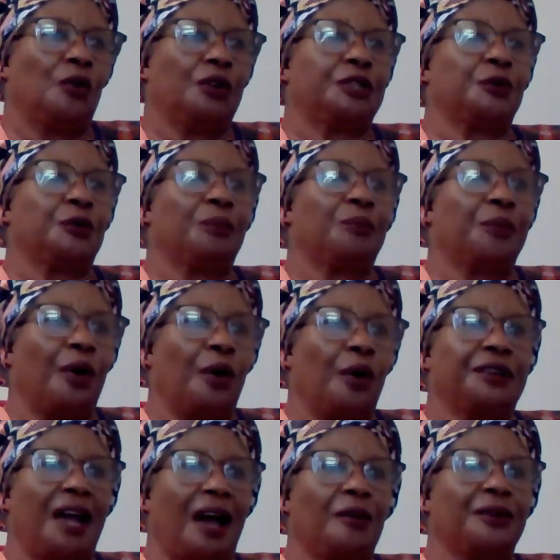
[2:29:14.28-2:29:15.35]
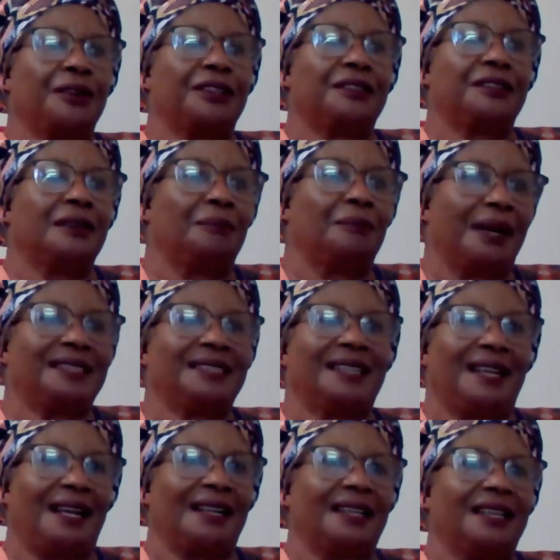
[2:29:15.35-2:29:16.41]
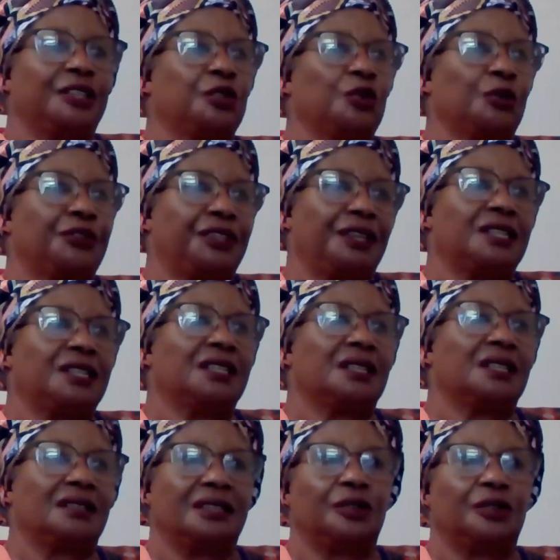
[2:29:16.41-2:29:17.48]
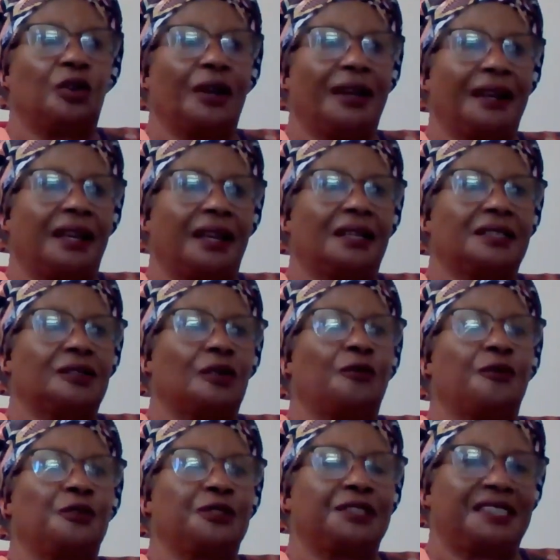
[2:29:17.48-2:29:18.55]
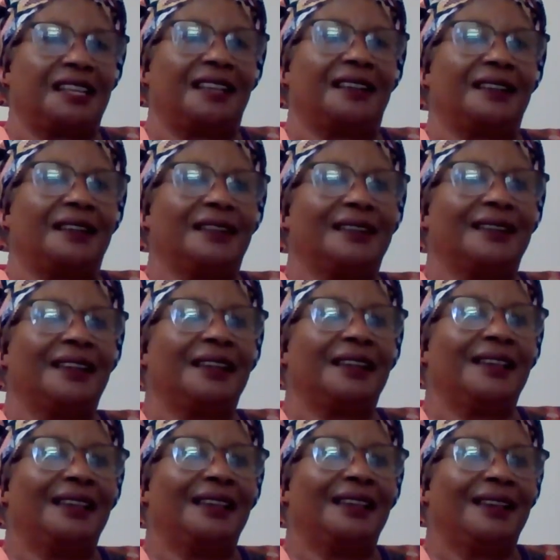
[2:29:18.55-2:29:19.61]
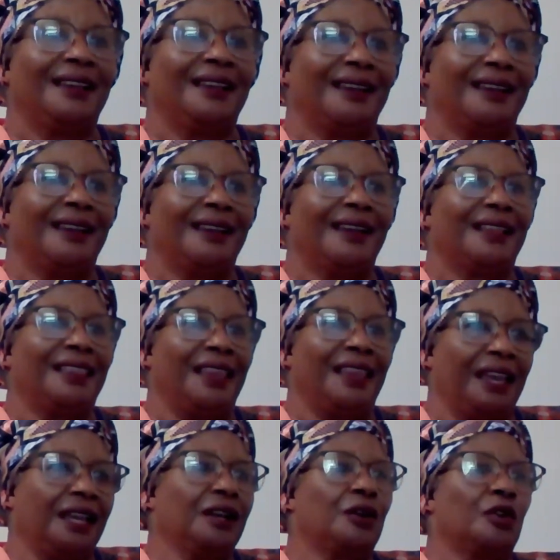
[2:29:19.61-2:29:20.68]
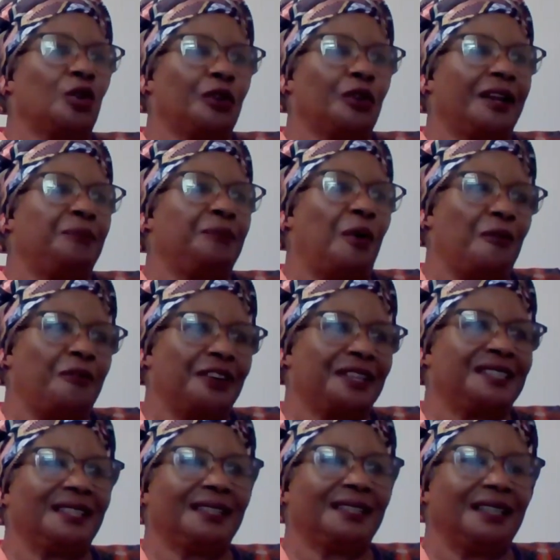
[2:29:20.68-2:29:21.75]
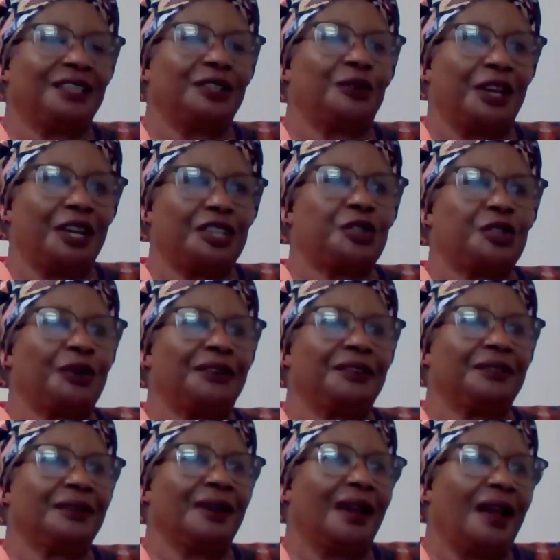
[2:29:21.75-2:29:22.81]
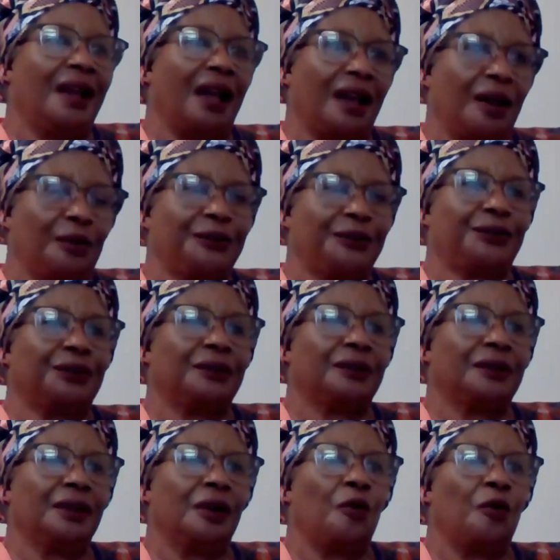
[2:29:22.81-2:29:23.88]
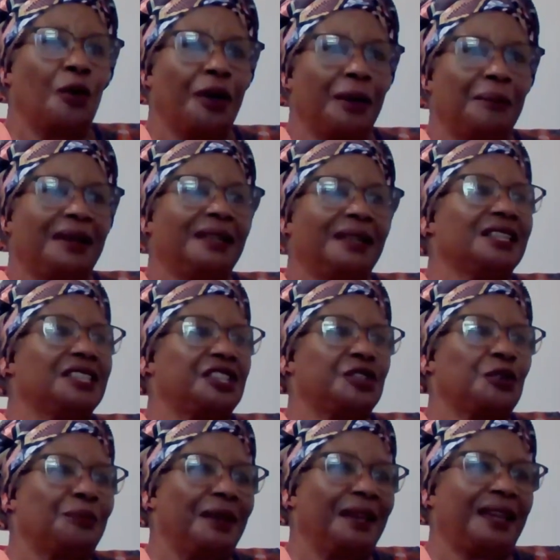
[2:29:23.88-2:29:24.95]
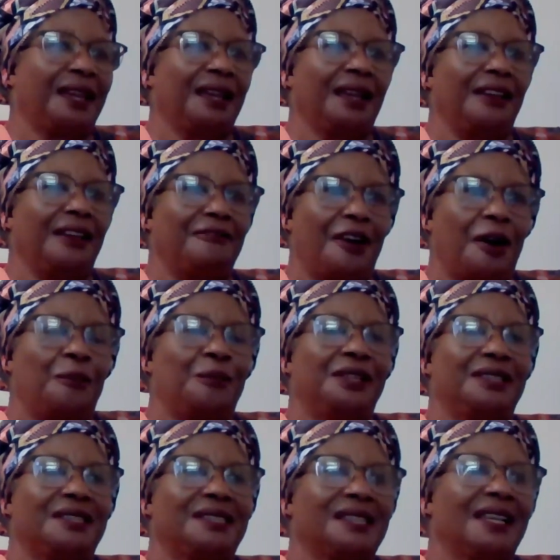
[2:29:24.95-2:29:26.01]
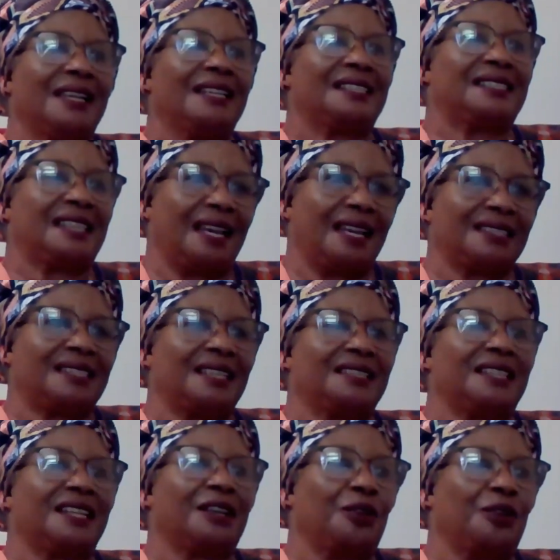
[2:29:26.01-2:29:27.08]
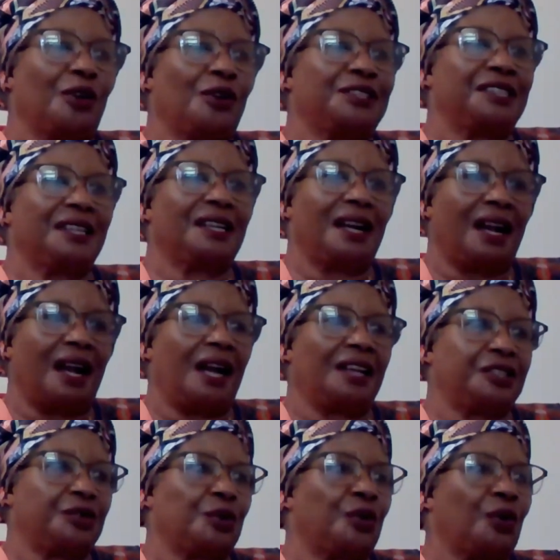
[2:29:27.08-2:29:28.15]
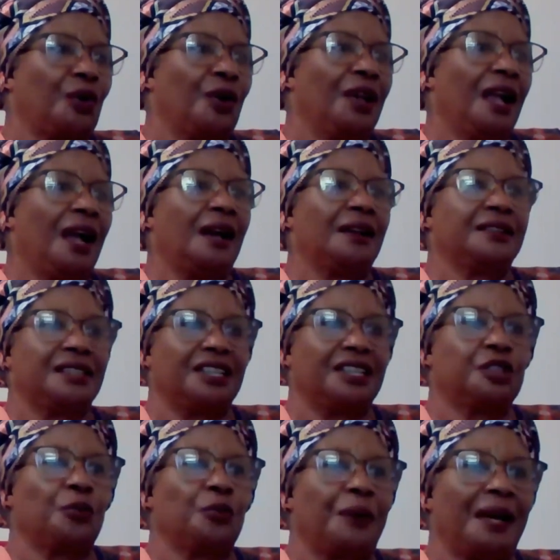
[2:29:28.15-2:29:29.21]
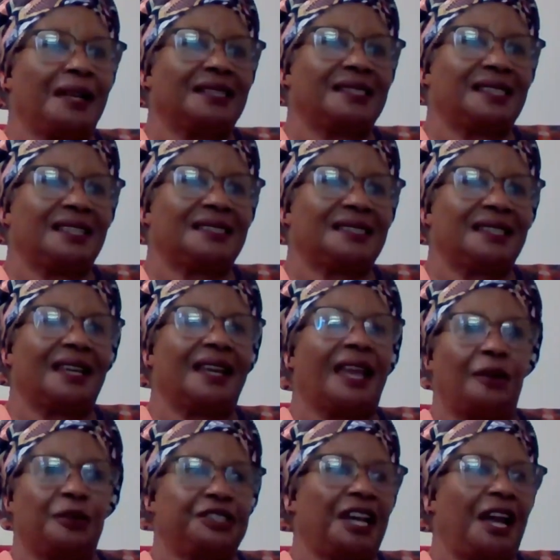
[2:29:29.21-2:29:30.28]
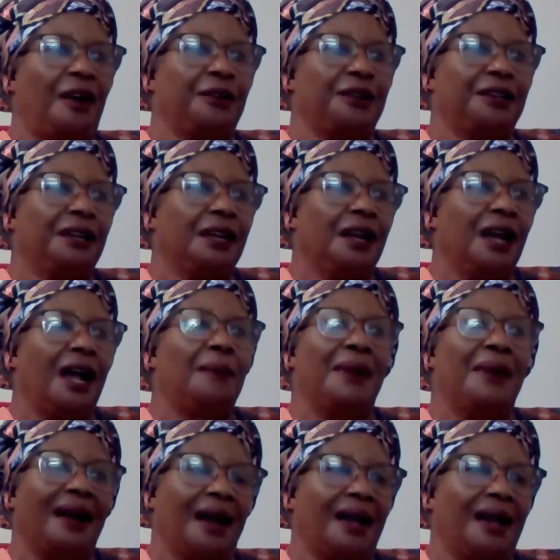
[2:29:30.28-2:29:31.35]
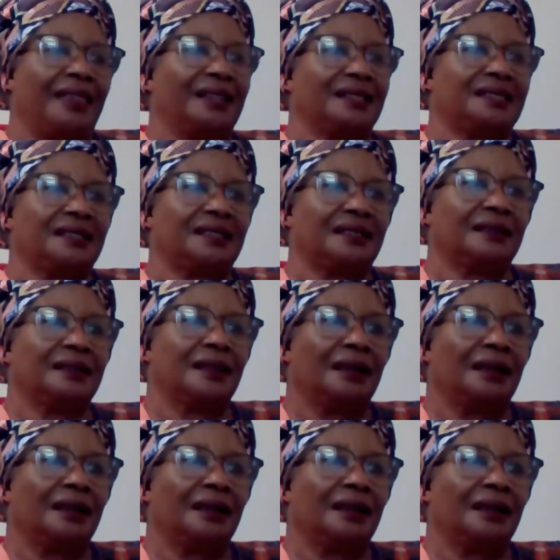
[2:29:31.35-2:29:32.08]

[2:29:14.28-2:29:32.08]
which we broke down thematically into 13 critical areas of concern. They included poverty, education, health, women in decision-making, environment, science and technology, cultural and traditional practices, the girl child, among others.